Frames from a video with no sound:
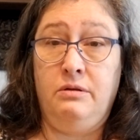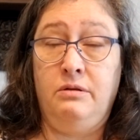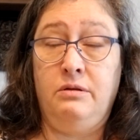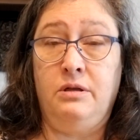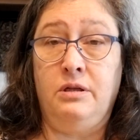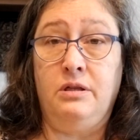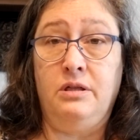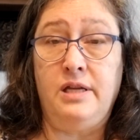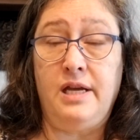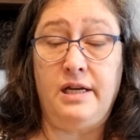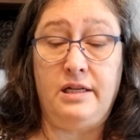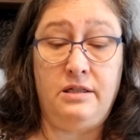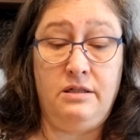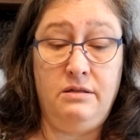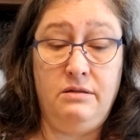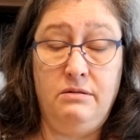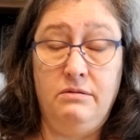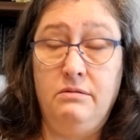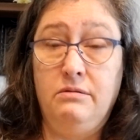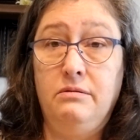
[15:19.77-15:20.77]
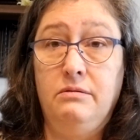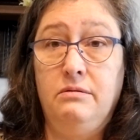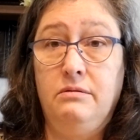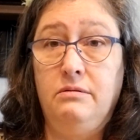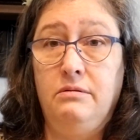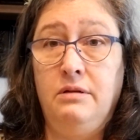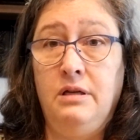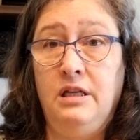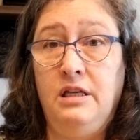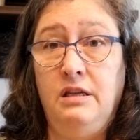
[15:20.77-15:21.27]
connect
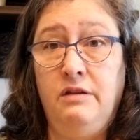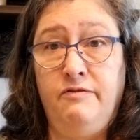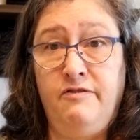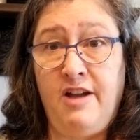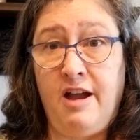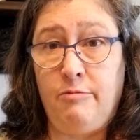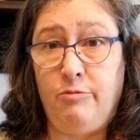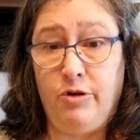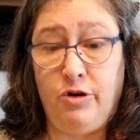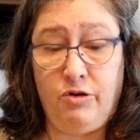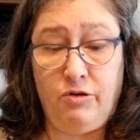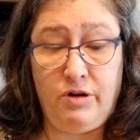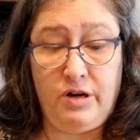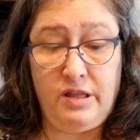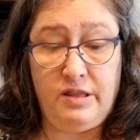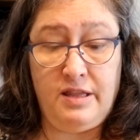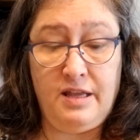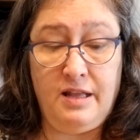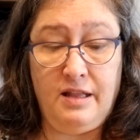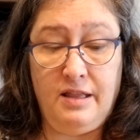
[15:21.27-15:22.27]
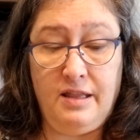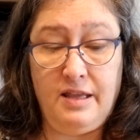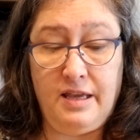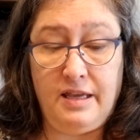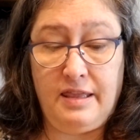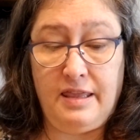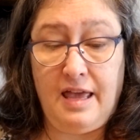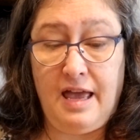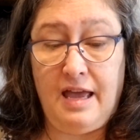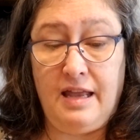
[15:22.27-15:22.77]
any fabric or anything
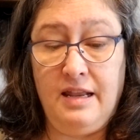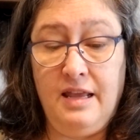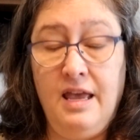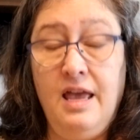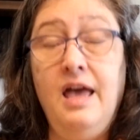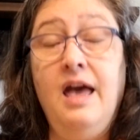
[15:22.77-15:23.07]
like that.